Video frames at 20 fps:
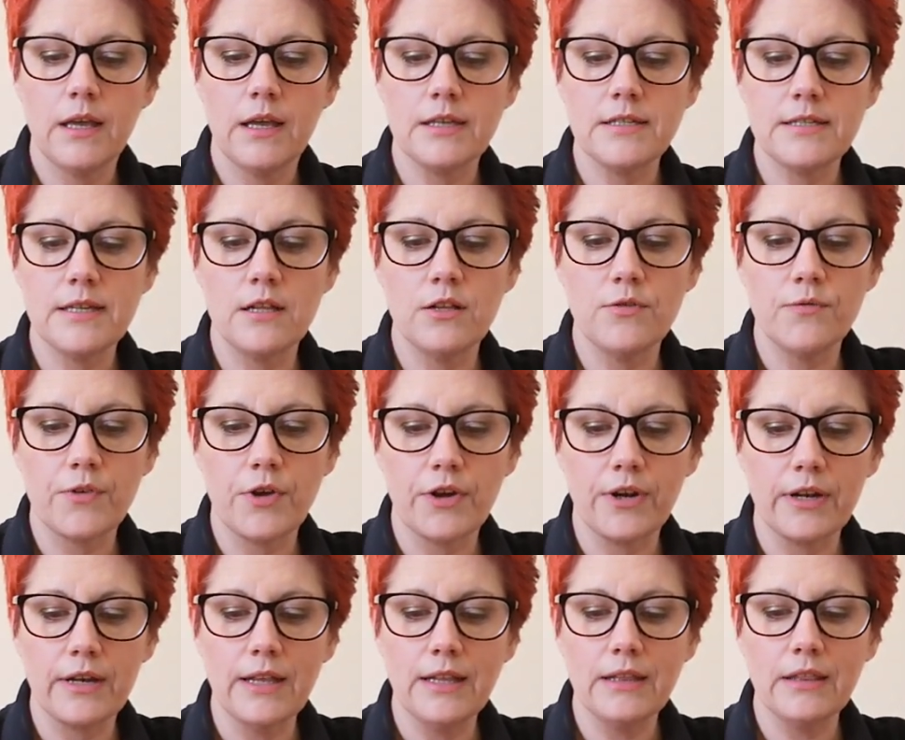until you've got
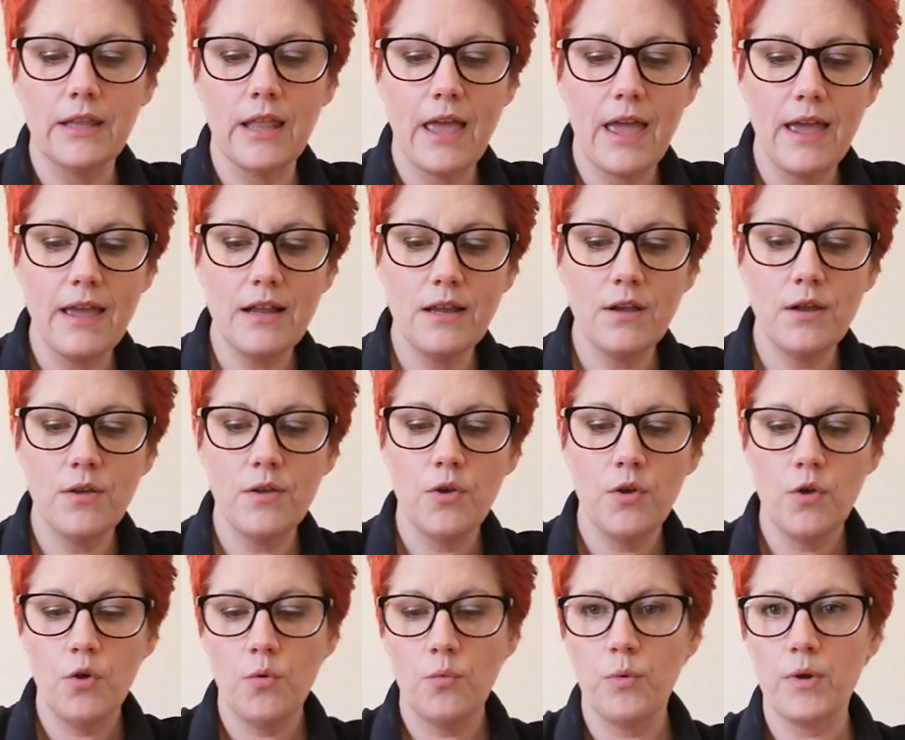a little leg
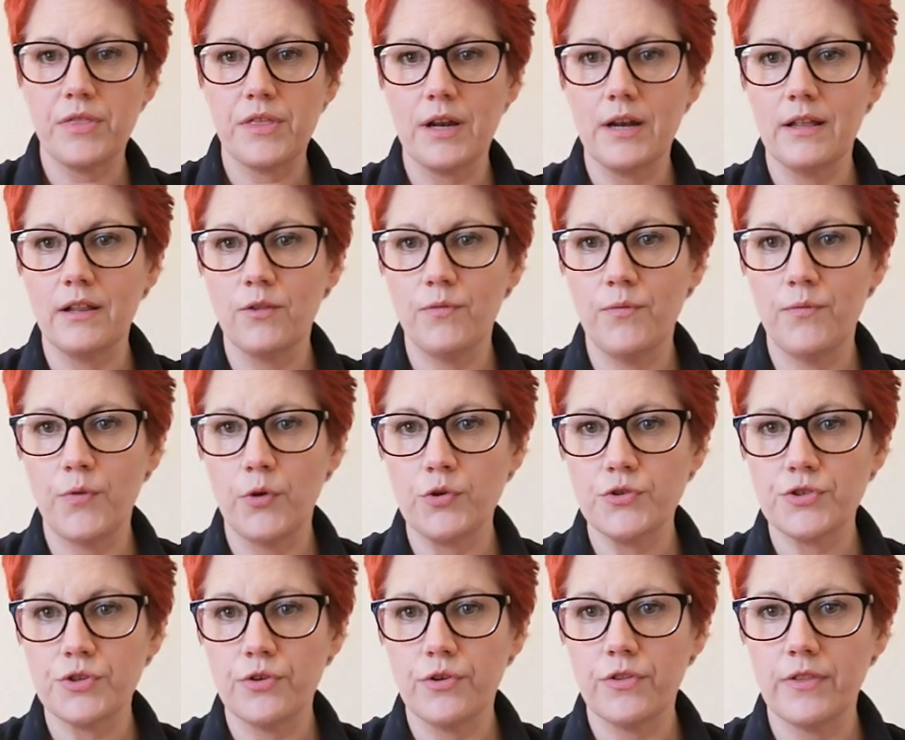with a little
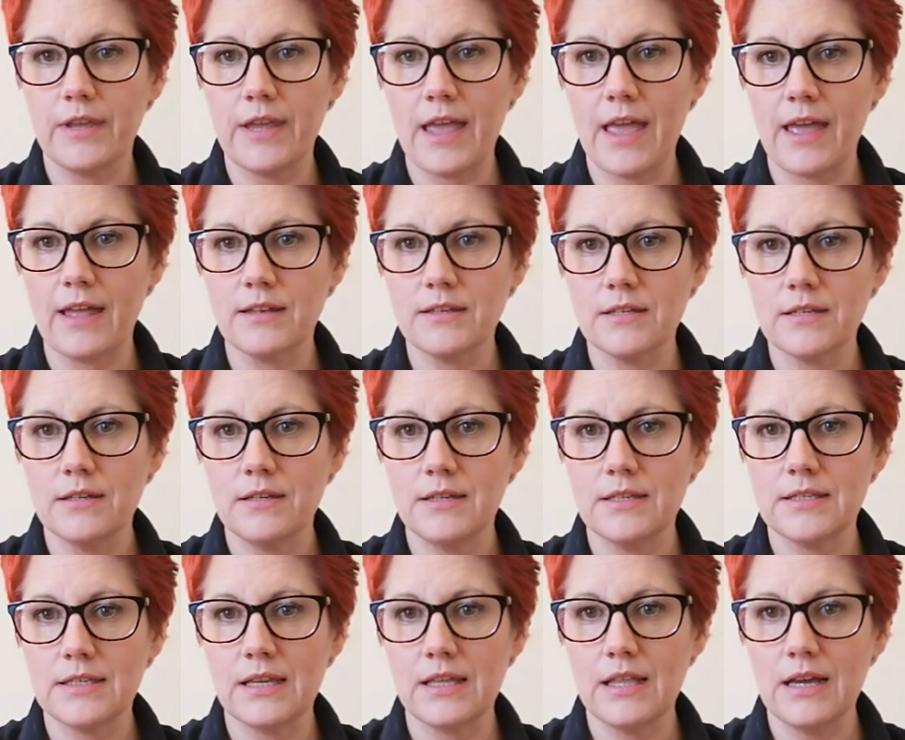foot on the end.
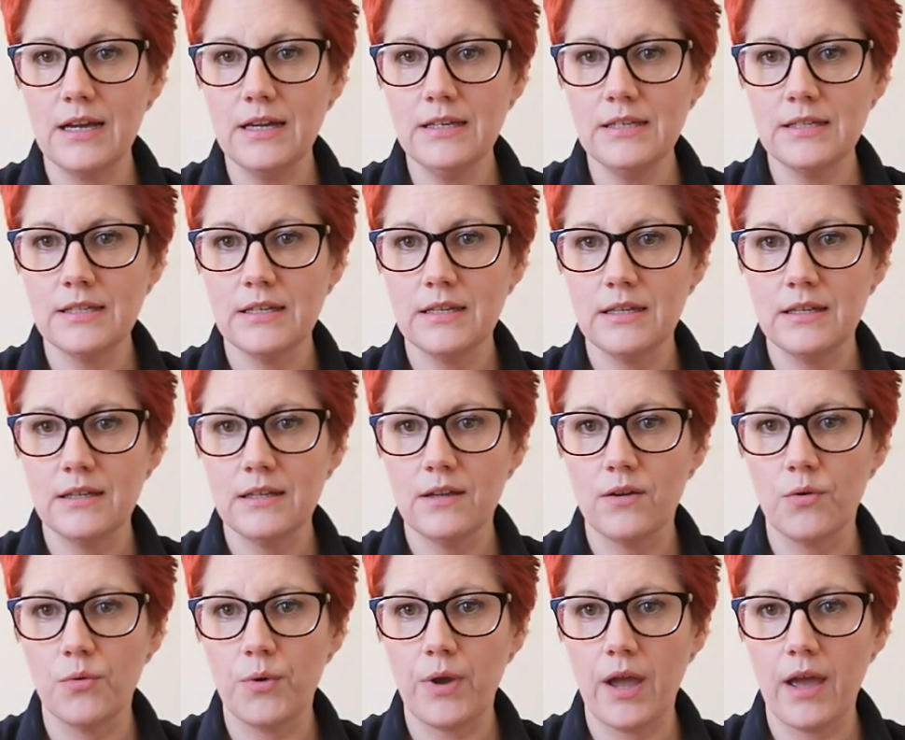You see that?
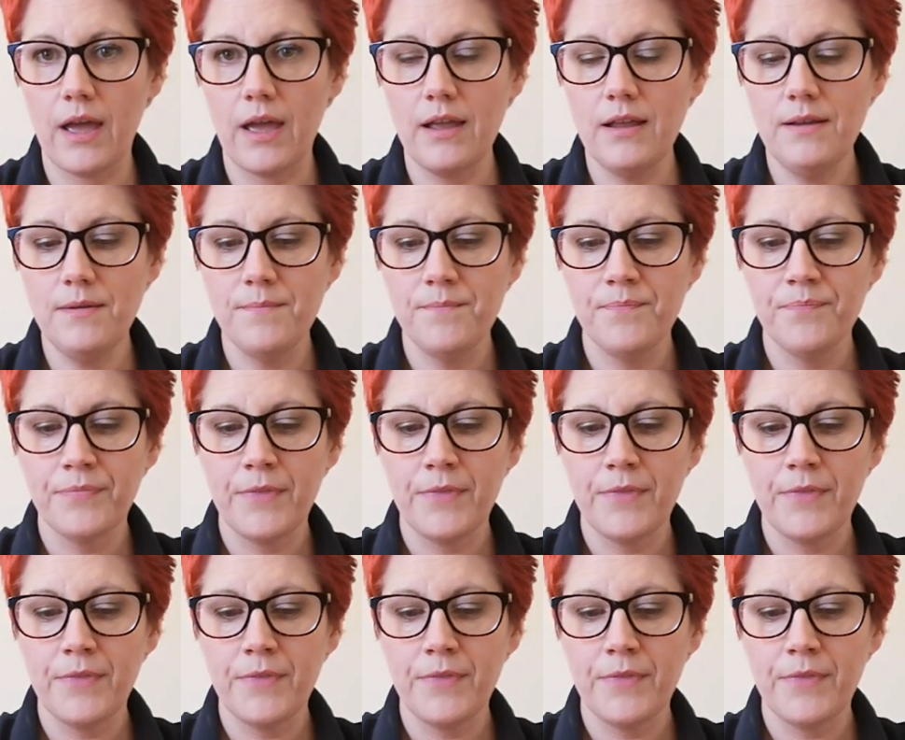Okay.